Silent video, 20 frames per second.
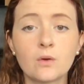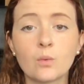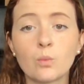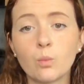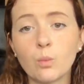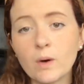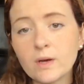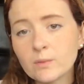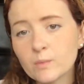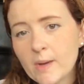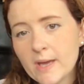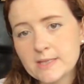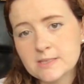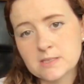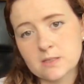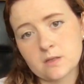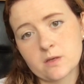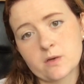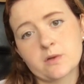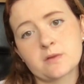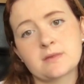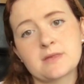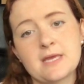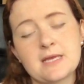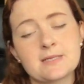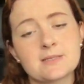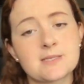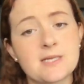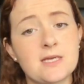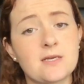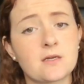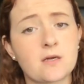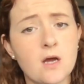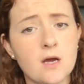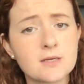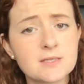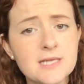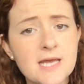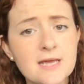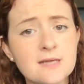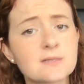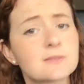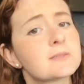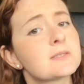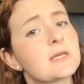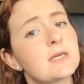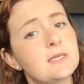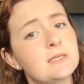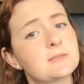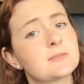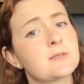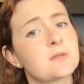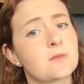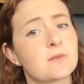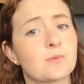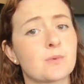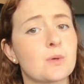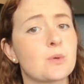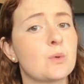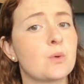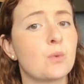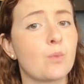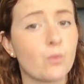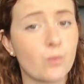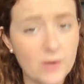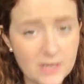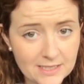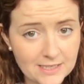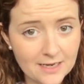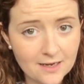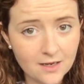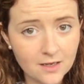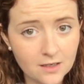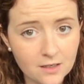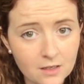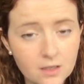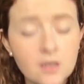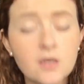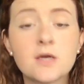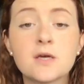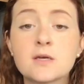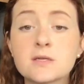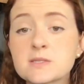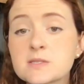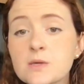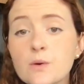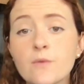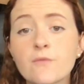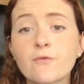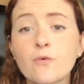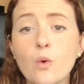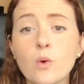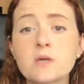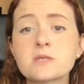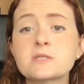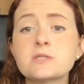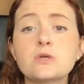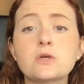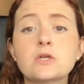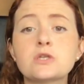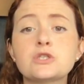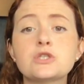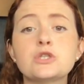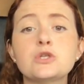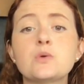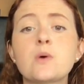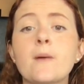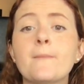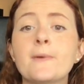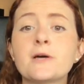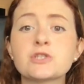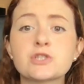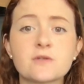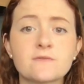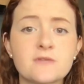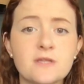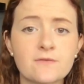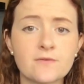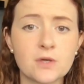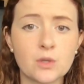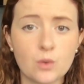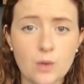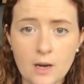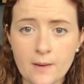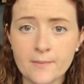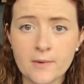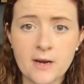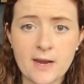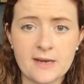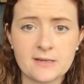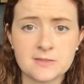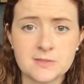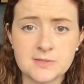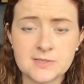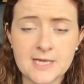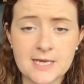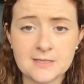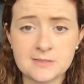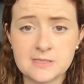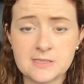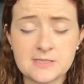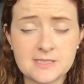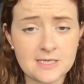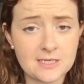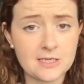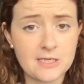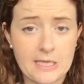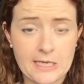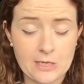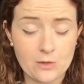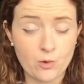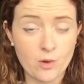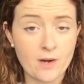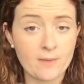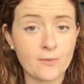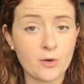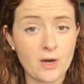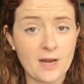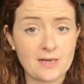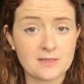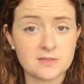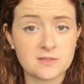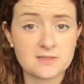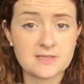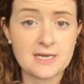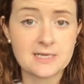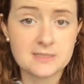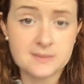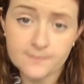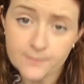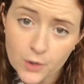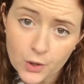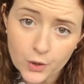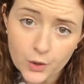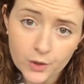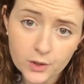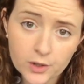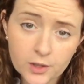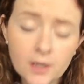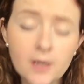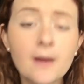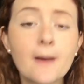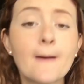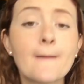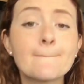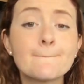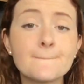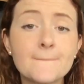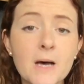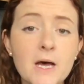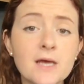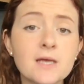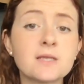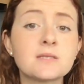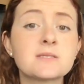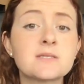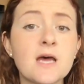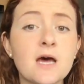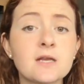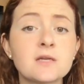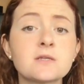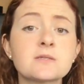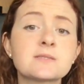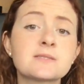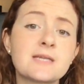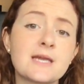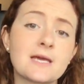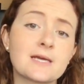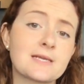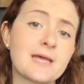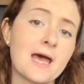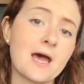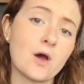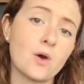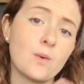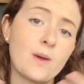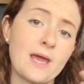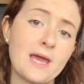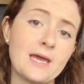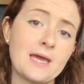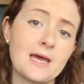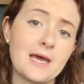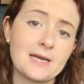One way to learn things in context is through reading. So of course you can do a bunch of different grammar exercises in a grammar exercise book, but to understand how a